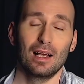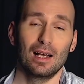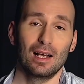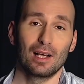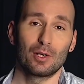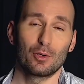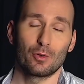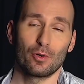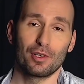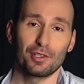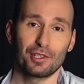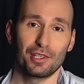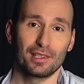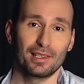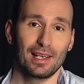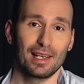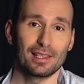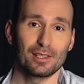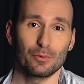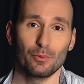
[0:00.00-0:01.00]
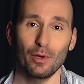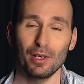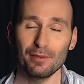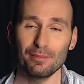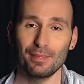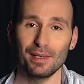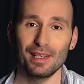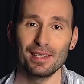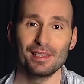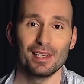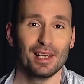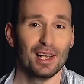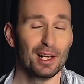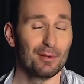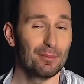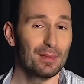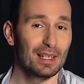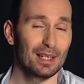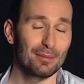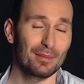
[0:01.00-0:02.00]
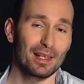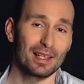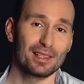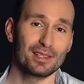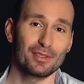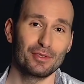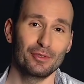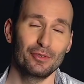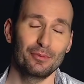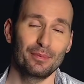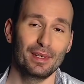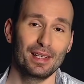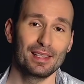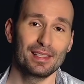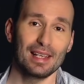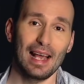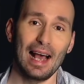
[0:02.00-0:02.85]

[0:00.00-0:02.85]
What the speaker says: A crotchet gets 1 beat, a minim gets 2 beats,